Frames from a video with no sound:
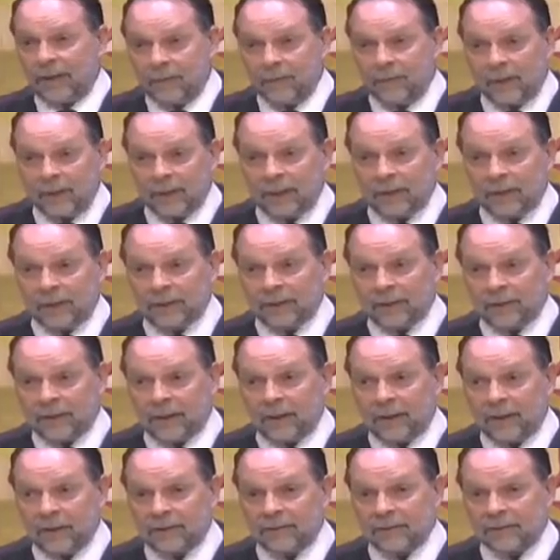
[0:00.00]
anybody that
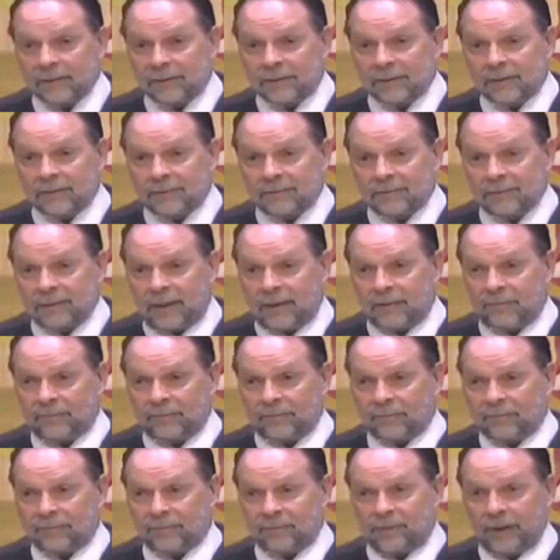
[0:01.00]
does, and
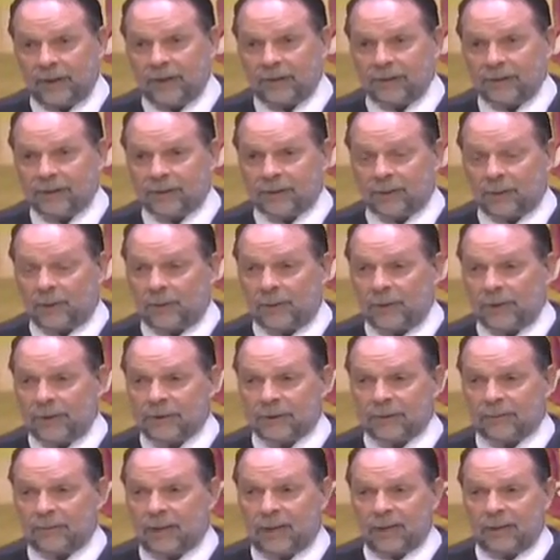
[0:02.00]
I've read
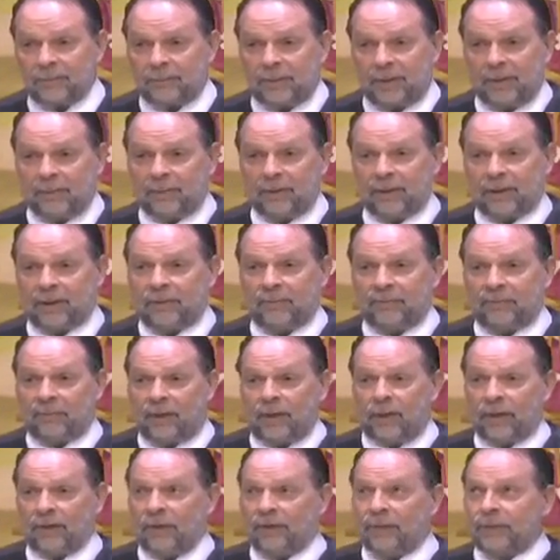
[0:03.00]
stories about people that have
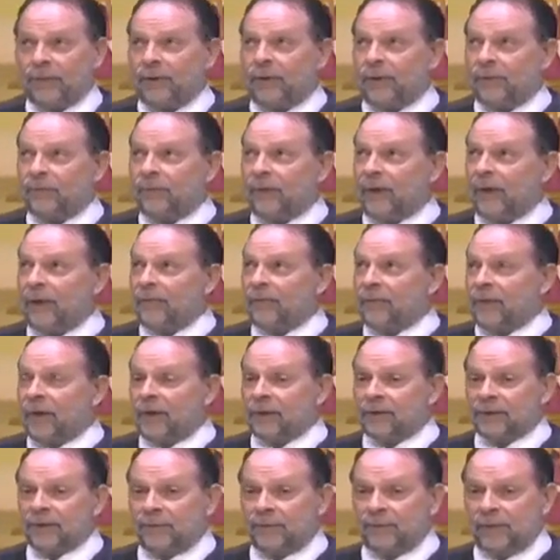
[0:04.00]
fallen
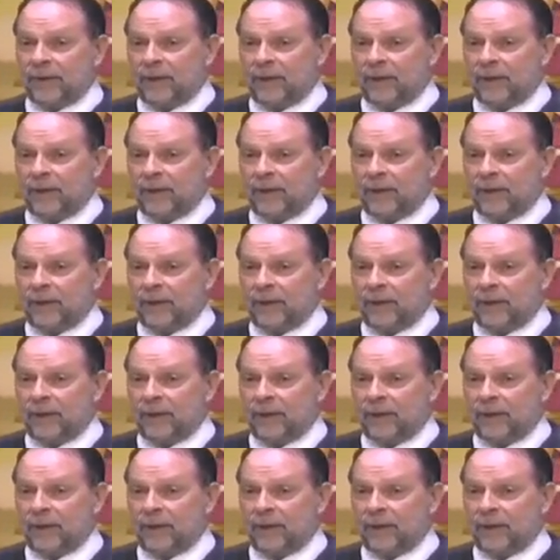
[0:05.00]
35,000